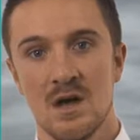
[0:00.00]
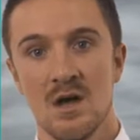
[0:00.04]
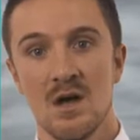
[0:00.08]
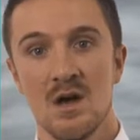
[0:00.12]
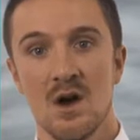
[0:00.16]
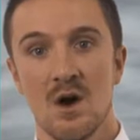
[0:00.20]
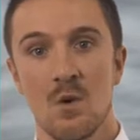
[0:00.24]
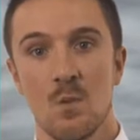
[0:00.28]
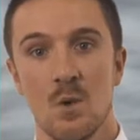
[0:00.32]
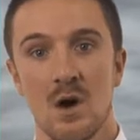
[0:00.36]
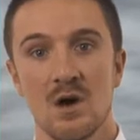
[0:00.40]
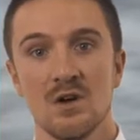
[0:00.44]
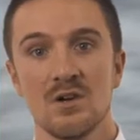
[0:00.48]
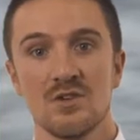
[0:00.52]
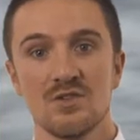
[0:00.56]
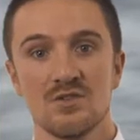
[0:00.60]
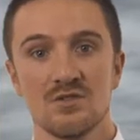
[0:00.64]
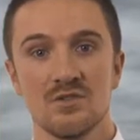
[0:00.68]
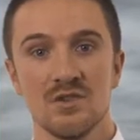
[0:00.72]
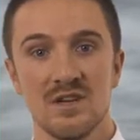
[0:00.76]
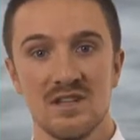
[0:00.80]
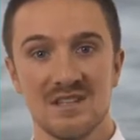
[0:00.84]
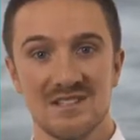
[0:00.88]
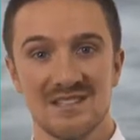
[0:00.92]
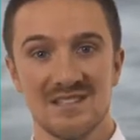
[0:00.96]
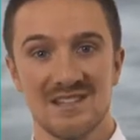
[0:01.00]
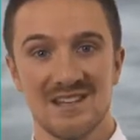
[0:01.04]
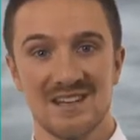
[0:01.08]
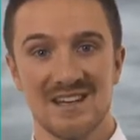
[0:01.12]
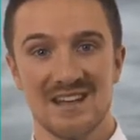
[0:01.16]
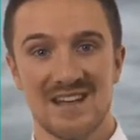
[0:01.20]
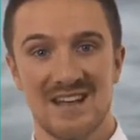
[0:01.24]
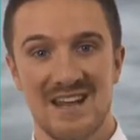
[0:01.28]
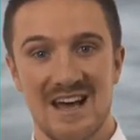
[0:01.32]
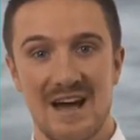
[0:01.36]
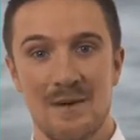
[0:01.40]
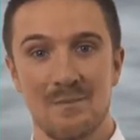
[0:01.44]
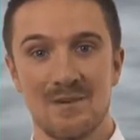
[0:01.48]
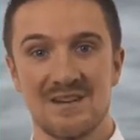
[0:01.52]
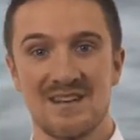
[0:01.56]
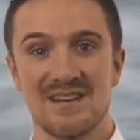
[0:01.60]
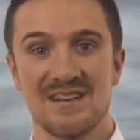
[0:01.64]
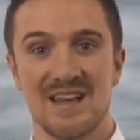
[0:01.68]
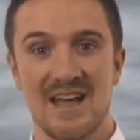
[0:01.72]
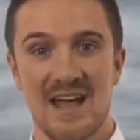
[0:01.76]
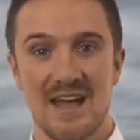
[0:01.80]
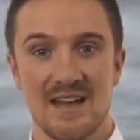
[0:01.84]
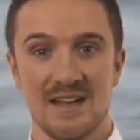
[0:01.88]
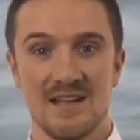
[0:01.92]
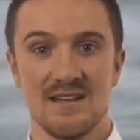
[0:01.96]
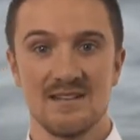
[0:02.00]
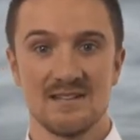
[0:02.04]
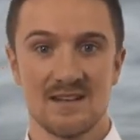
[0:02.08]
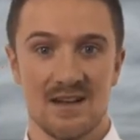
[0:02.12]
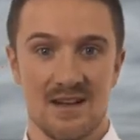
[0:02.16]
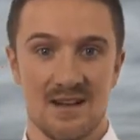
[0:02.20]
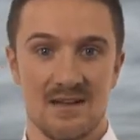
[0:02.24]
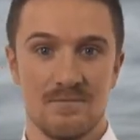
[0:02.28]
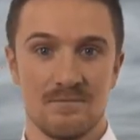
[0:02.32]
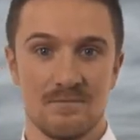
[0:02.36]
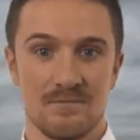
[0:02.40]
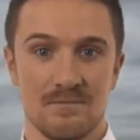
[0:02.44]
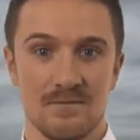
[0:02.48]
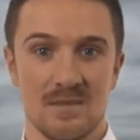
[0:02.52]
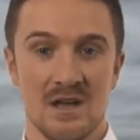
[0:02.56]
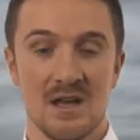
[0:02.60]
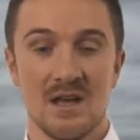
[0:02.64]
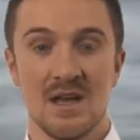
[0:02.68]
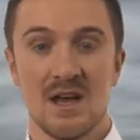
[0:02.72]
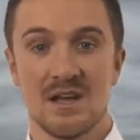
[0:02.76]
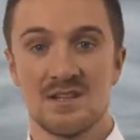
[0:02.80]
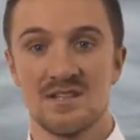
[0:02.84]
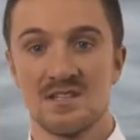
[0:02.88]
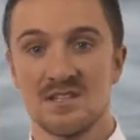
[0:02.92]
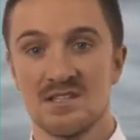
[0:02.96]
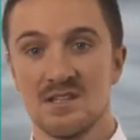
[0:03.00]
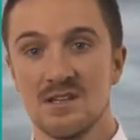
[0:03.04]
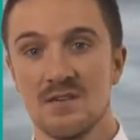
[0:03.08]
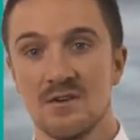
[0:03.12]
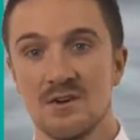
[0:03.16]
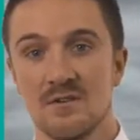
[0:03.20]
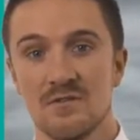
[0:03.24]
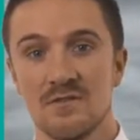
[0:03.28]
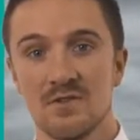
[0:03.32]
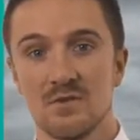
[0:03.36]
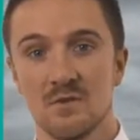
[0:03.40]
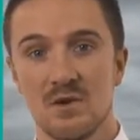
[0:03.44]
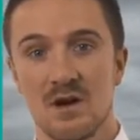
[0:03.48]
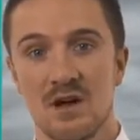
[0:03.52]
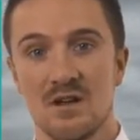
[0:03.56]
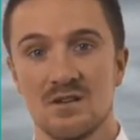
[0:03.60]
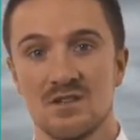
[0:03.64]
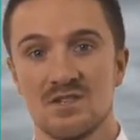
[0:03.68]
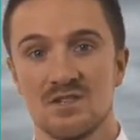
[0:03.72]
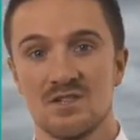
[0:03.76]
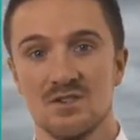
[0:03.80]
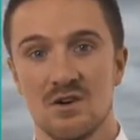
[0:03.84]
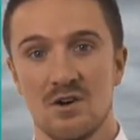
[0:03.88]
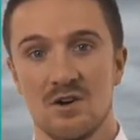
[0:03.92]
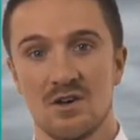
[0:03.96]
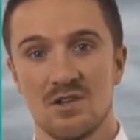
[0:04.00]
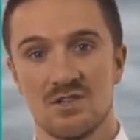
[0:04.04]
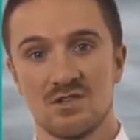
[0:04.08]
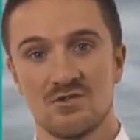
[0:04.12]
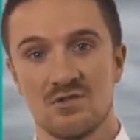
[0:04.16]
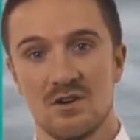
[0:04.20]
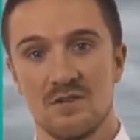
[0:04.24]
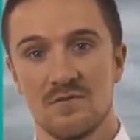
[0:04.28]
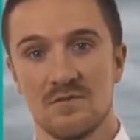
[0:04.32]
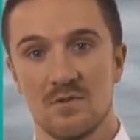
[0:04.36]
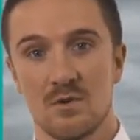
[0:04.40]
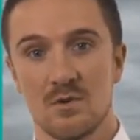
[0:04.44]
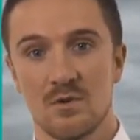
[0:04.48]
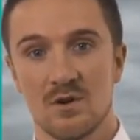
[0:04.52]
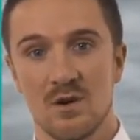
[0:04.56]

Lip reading: A well control incident can happen at any time, and sealing off the well is not a straightforward